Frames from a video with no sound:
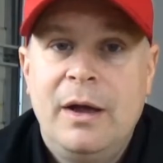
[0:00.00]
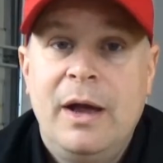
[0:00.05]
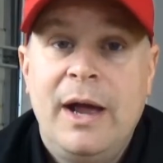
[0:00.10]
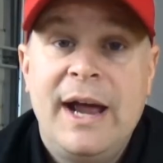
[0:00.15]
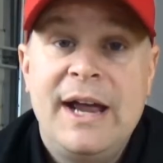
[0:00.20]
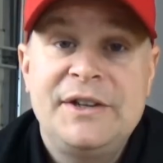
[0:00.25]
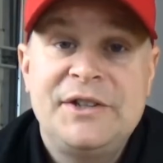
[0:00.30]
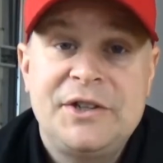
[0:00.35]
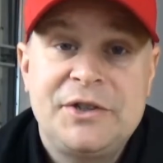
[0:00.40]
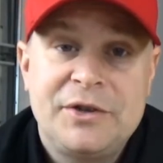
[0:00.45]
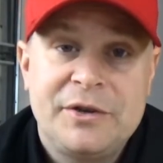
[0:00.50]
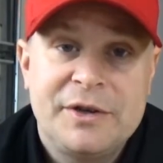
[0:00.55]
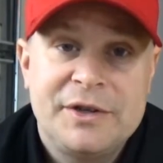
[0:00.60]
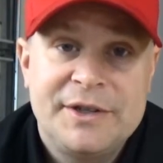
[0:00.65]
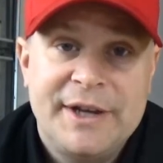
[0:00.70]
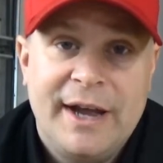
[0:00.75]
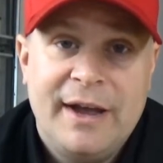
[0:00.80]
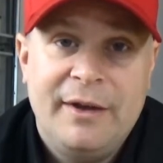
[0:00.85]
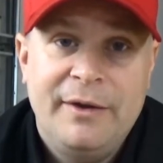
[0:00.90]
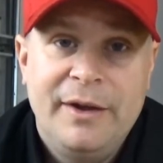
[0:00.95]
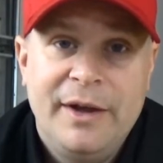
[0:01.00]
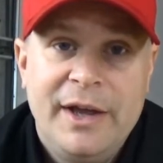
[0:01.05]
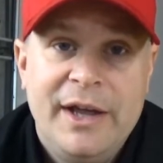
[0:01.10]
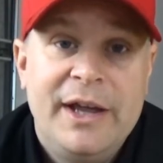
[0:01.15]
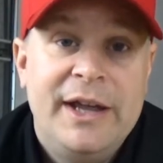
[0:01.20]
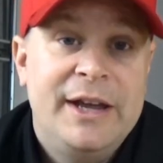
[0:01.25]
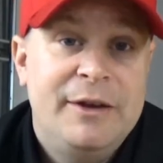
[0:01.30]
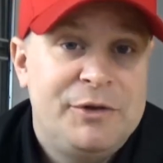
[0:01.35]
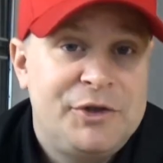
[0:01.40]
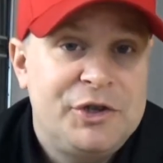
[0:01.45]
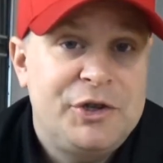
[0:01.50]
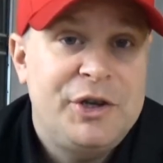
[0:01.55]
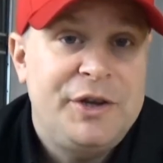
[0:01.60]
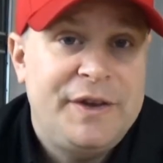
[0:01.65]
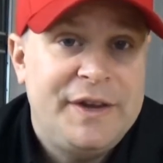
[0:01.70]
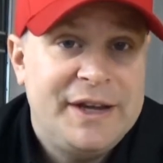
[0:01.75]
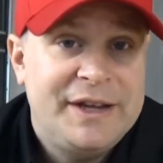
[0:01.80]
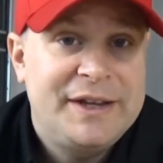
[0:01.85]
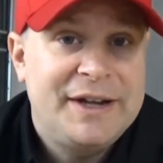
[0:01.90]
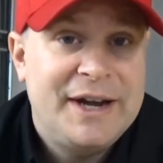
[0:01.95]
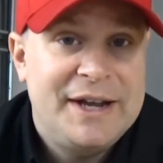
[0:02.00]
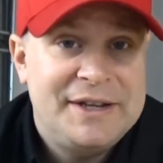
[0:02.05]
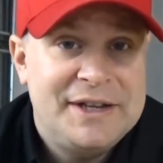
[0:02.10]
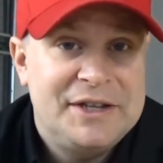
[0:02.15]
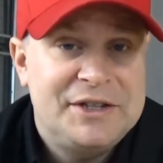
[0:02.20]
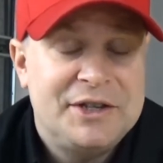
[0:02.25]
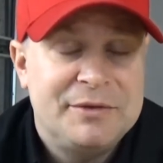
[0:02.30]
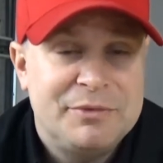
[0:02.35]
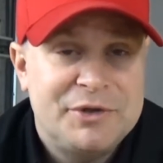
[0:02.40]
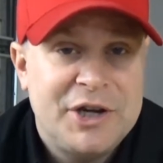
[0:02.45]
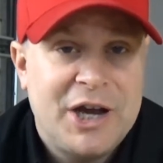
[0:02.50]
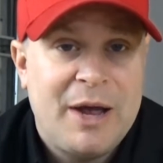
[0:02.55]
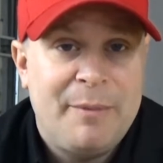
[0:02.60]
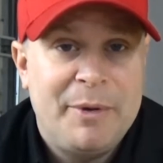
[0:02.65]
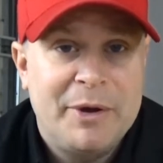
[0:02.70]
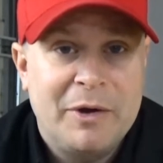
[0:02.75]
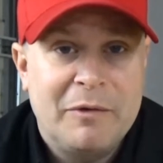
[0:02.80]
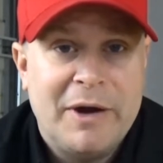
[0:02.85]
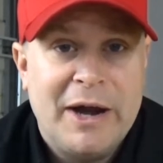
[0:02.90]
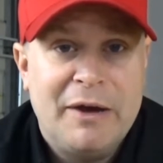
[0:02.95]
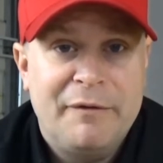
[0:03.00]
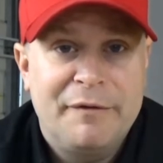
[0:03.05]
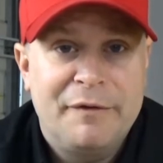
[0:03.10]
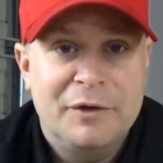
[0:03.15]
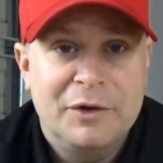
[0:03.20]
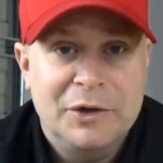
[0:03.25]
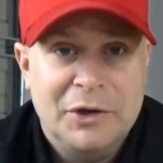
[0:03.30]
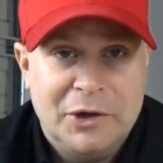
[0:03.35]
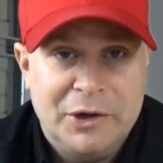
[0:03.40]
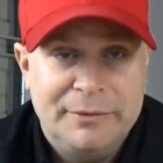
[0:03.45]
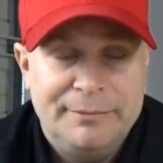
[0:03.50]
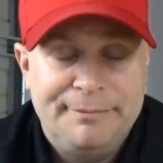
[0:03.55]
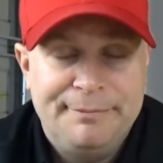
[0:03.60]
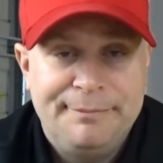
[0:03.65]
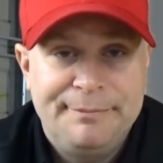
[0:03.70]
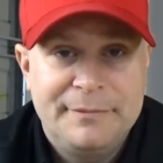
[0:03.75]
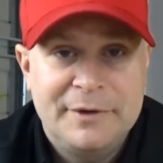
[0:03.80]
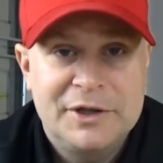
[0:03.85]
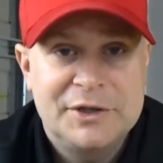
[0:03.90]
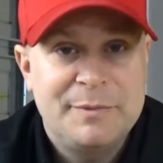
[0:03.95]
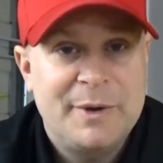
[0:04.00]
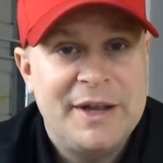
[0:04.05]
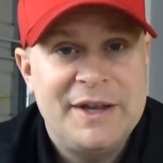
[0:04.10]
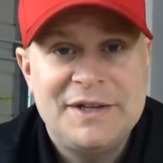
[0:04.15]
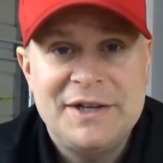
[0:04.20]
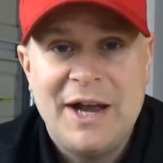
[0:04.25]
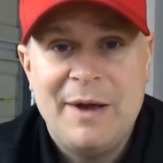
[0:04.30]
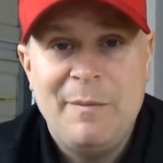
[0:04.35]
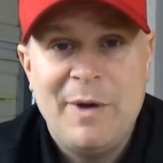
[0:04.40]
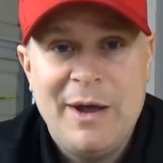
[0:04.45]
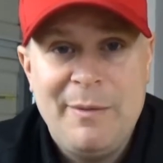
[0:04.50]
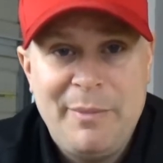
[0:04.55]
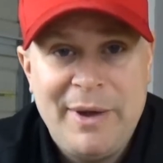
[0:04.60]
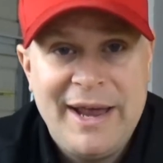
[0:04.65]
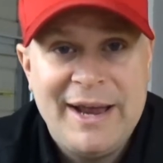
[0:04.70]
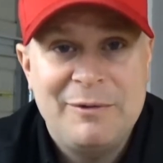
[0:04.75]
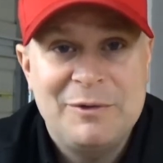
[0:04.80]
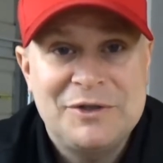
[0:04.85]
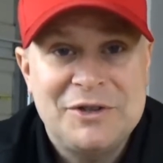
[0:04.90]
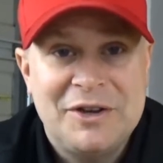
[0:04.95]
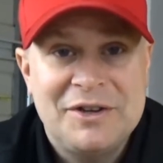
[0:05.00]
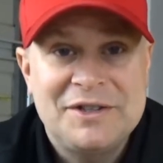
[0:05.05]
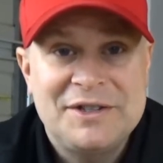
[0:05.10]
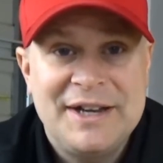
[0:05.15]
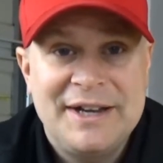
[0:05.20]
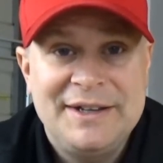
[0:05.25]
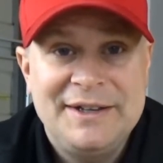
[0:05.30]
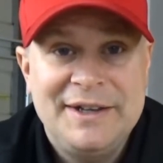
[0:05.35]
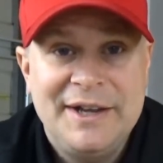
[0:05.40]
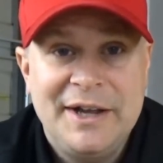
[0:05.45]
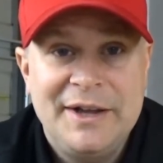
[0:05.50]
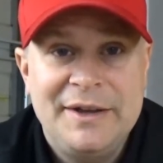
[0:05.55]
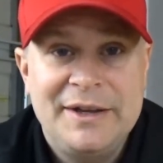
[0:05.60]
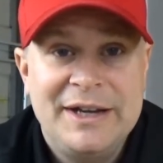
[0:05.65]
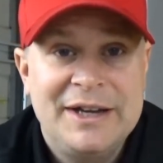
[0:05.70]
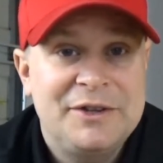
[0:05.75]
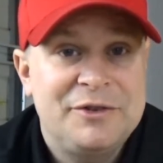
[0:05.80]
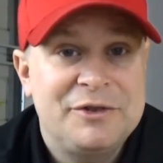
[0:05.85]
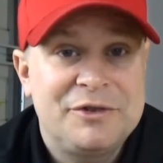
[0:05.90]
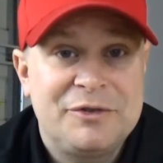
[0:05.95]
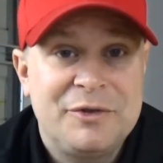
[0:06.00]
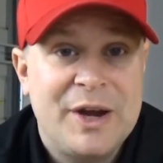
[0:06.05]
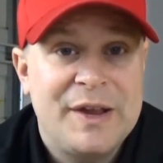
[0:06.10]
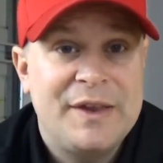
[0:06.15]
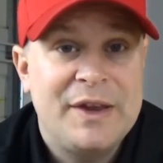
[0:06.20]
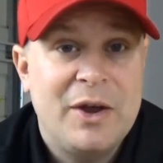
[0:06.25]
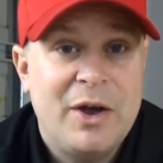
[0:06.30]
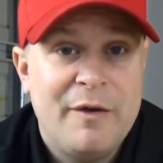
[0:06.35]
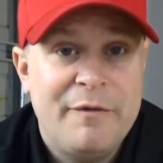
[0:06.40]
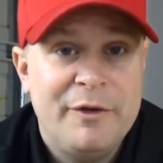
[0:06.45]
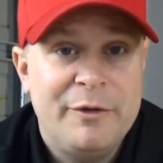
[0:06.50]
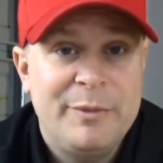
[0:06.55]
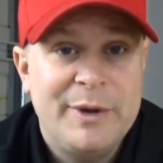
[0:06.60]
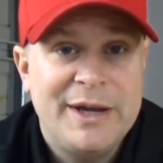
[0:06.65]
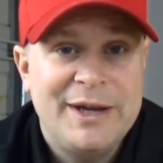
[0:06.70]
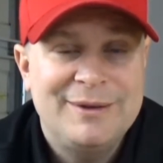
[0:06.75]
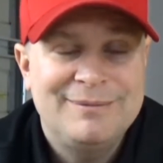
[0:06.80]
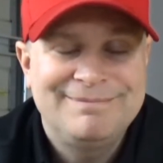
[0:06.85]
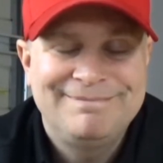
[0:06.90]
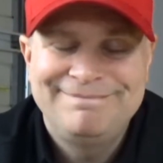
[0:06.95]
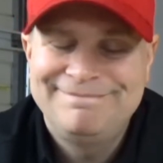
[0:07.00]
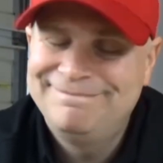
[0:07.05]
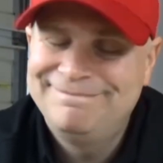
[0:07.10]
As it turns out, it was a good thing that I did some shopping around for a loan. Because by the time my bank was all said and done, the interest rate they offered me